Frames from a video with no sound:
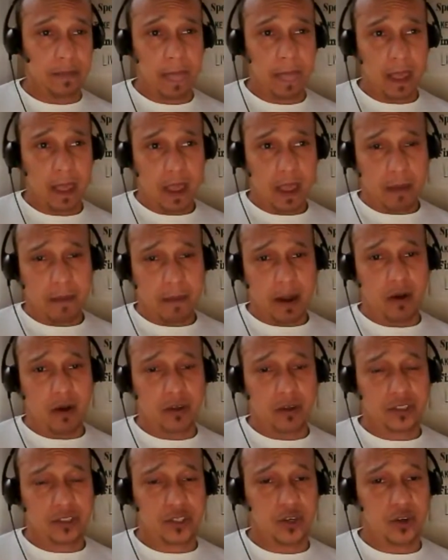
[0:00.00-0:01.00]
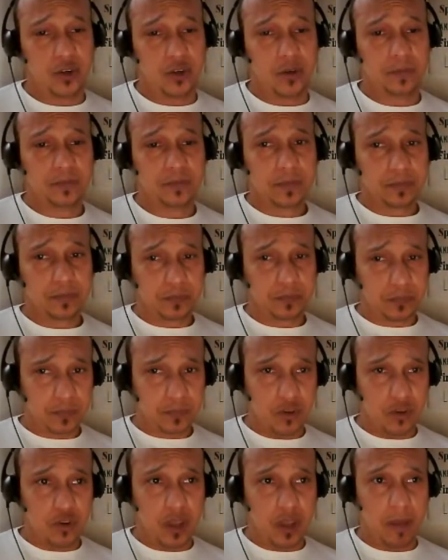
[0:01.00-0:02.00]
Usually
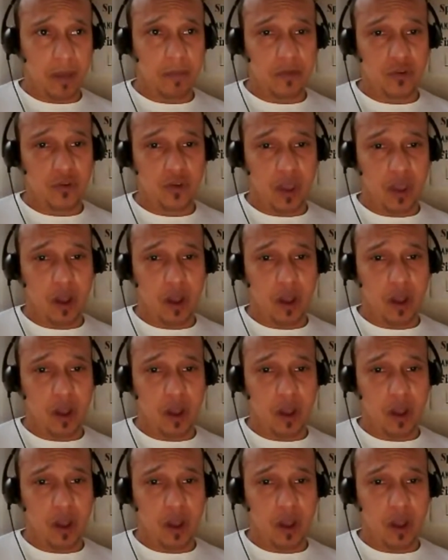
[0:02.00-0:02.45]
usually we